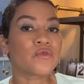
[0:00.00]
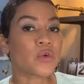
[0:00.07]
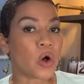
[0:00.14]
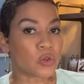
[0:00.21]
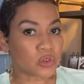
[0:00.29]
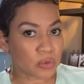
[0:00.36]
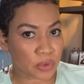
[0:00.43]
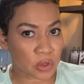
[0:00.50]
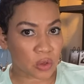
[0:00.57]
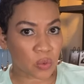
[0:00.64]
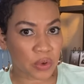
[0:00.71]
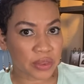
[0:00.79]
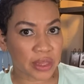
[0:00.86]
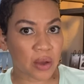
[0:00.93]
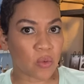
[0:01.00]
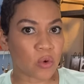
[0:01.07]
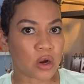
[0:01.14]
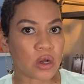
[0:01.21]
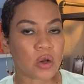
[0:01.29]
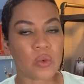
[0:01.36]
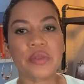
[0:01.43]
vulnerable when they
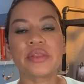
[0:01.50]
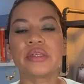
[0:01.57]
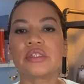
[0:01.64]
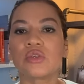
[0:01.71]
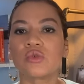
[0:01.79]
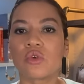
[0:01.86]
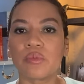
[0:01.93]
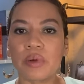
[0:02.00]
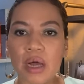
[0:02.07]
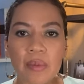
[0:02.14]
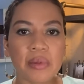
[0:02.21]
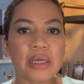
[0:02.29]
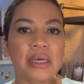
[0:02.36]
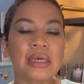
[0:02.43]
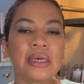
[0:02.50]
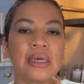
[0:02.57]
work with the general public.